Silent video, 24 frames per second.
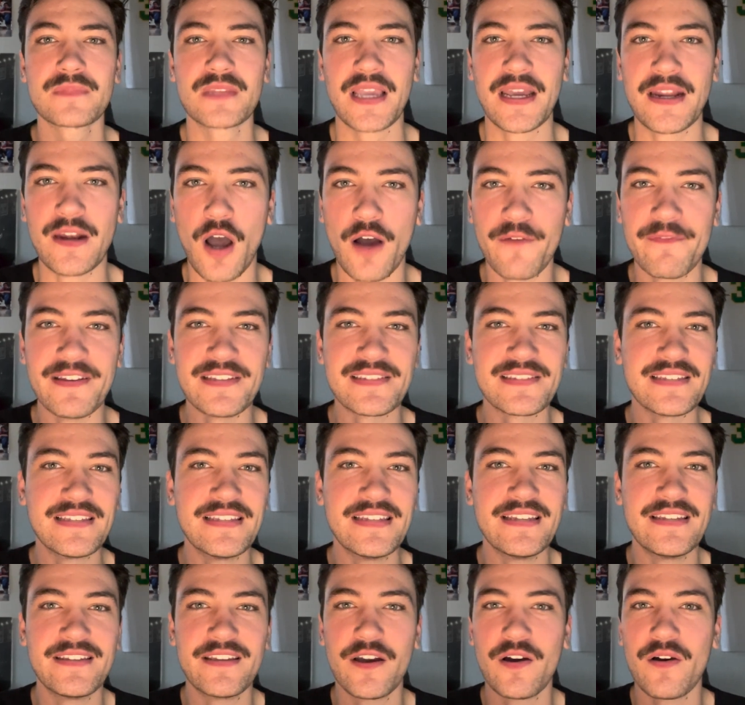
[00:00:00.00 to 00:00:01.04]
And
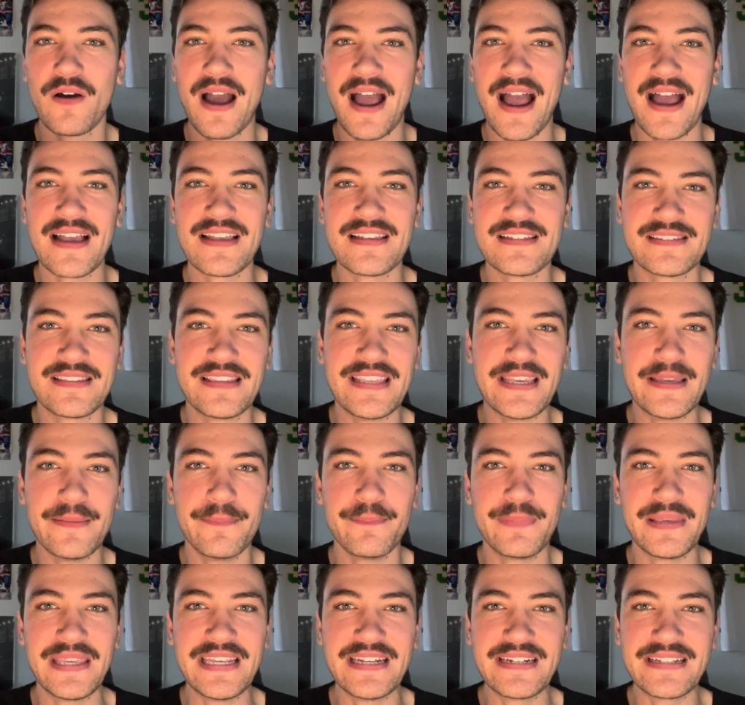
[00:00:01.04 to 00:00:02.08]
obviously, as the
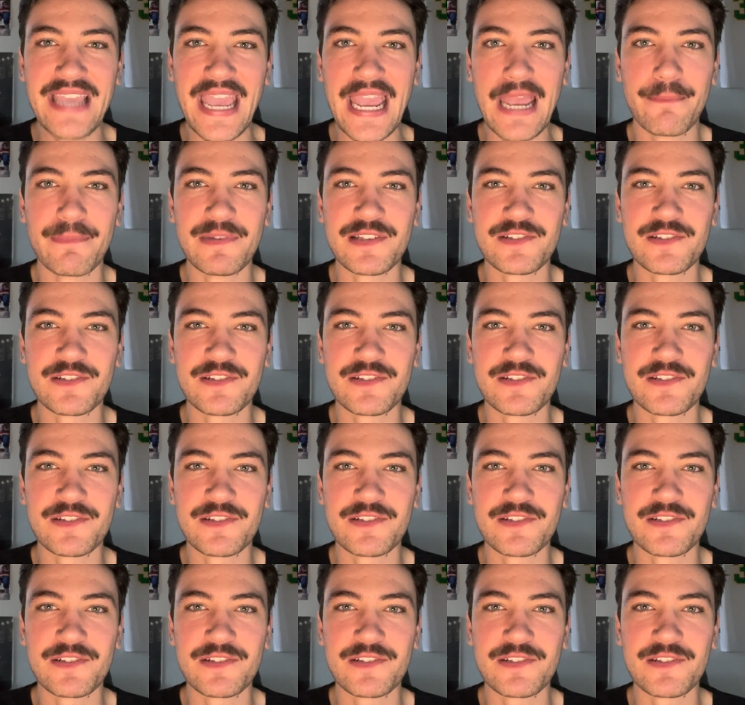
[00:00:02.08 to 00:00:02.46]
Embiid game is